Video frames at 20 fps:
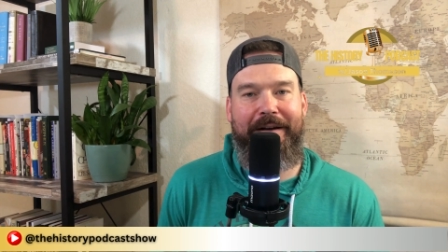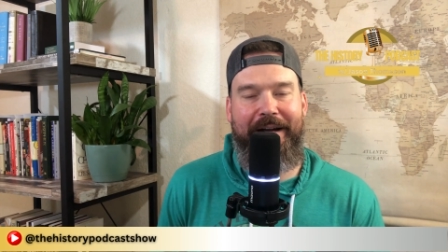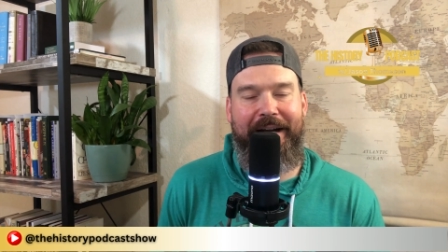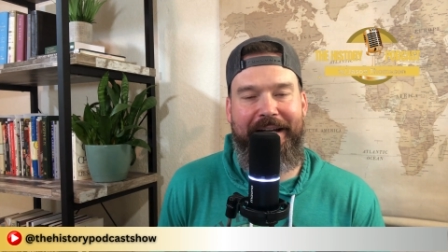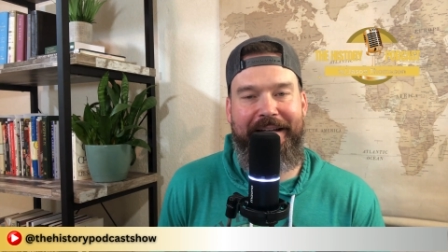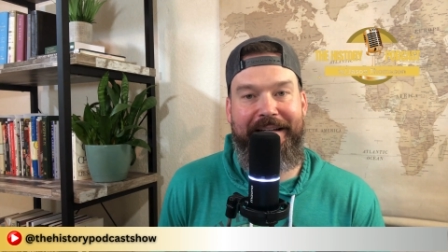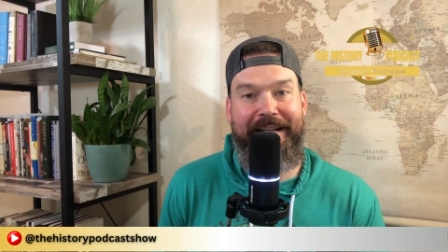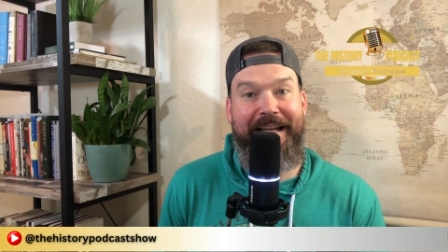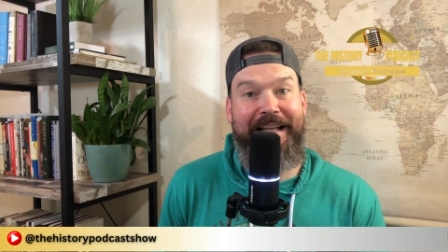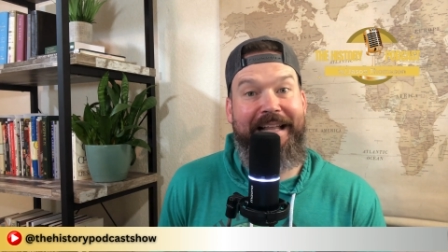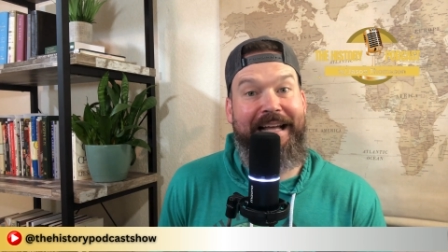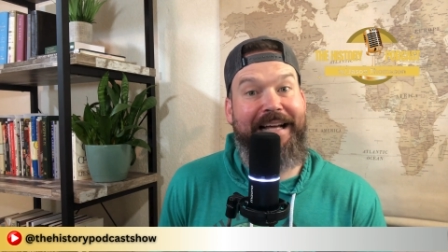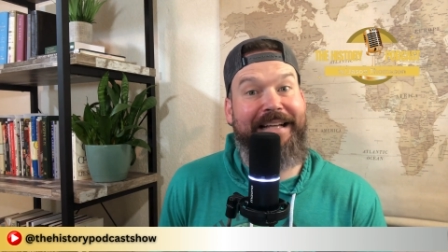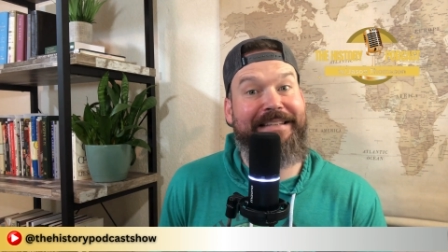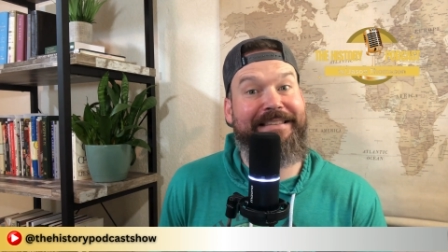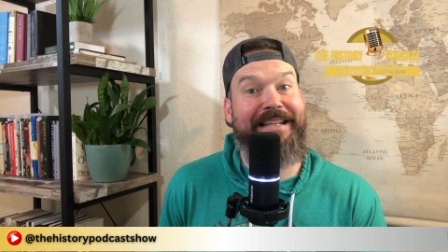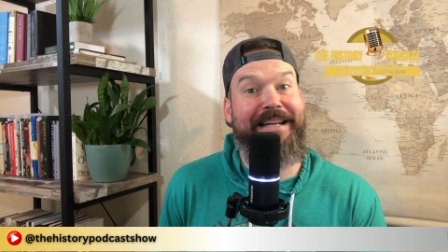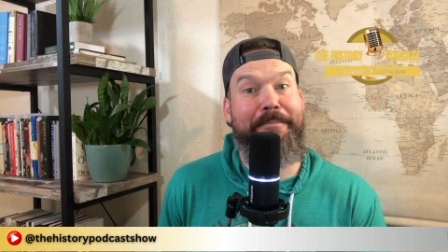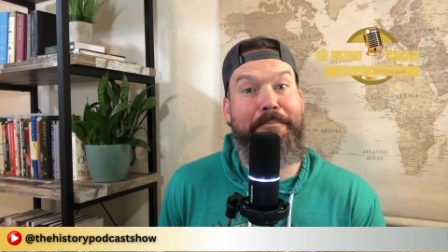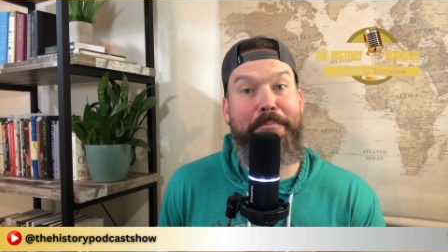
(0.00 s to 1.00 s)
Right? That
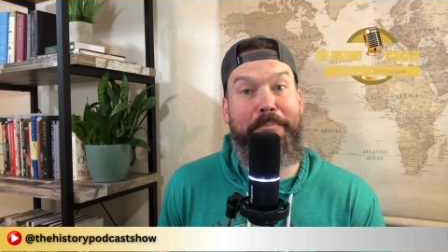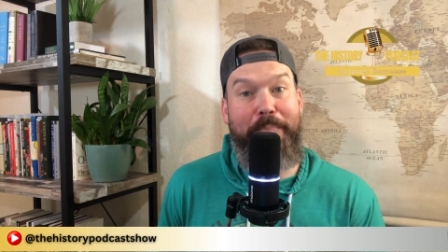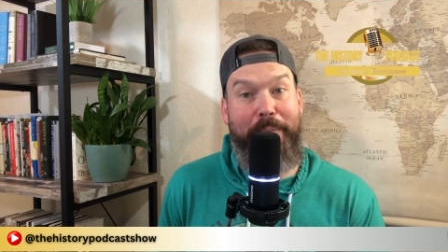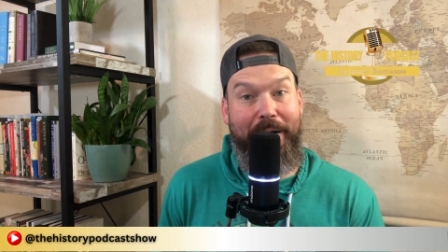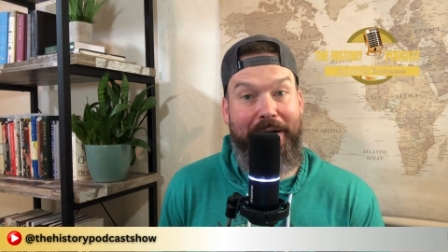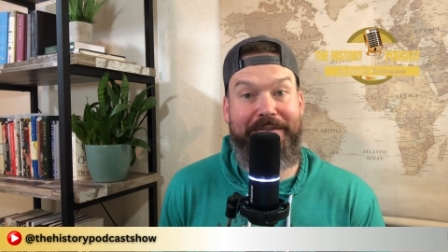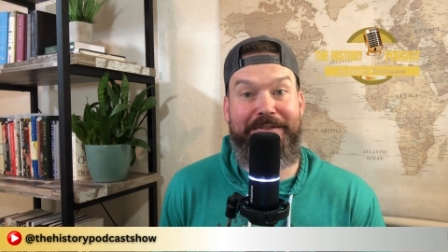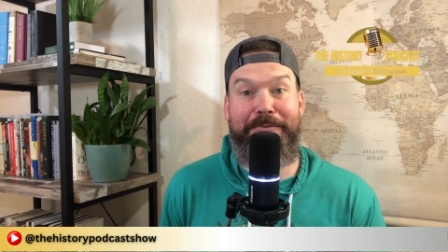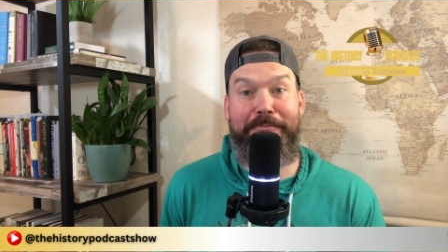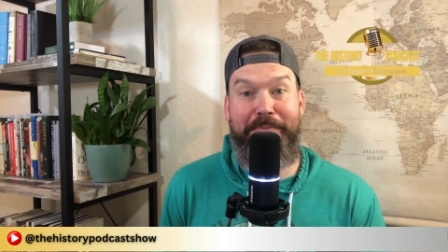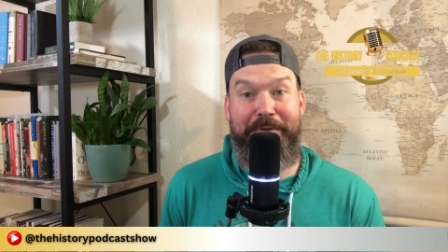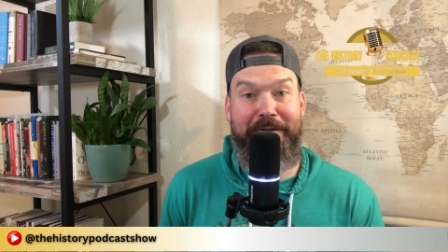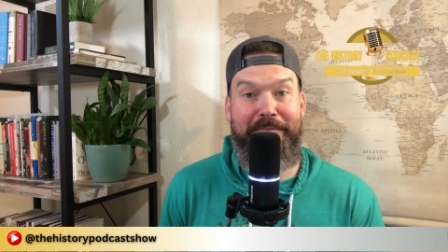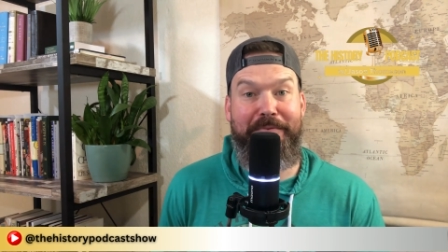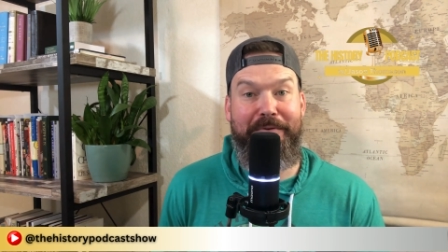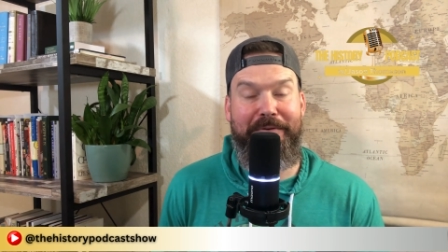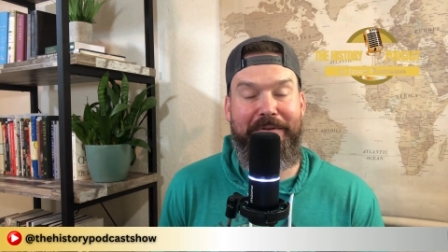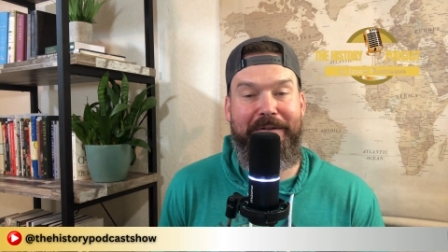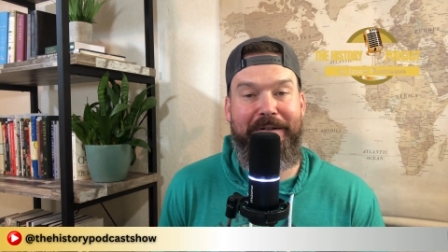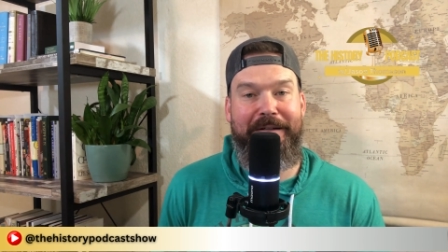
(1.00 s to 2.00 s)
is a bunch of
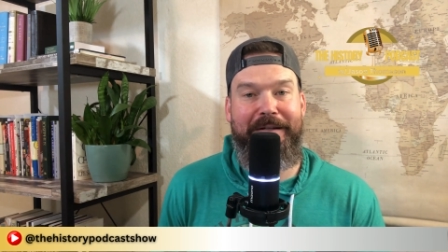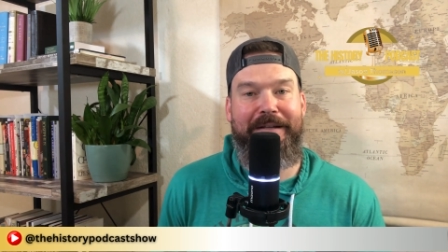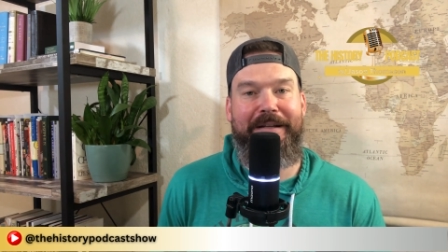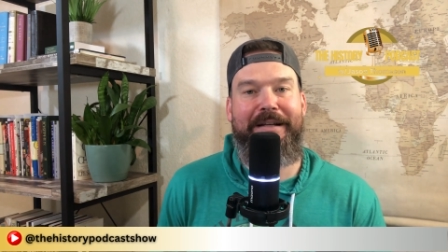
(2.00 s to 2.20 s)
people